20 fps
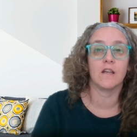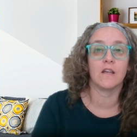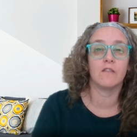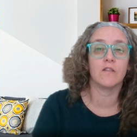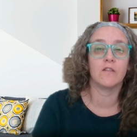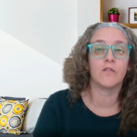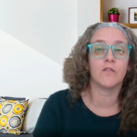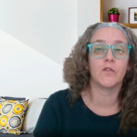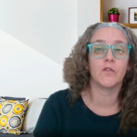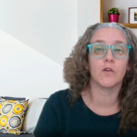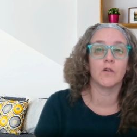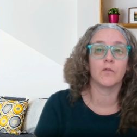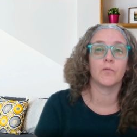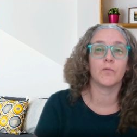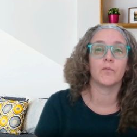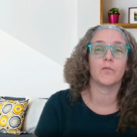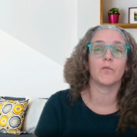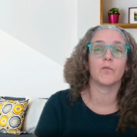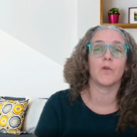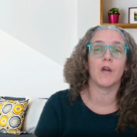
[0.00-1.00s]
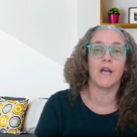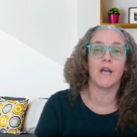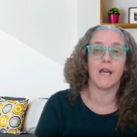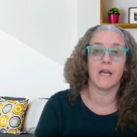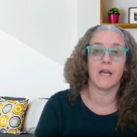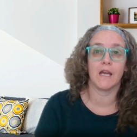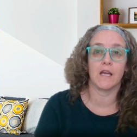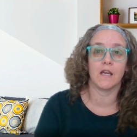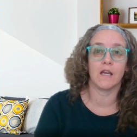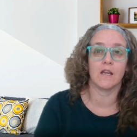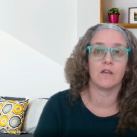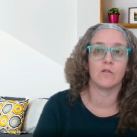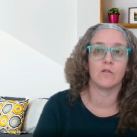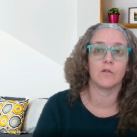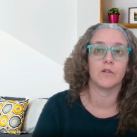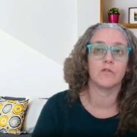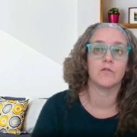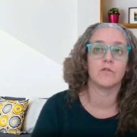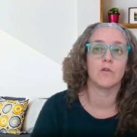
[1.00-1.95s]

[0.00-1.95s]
even if you're afraid or you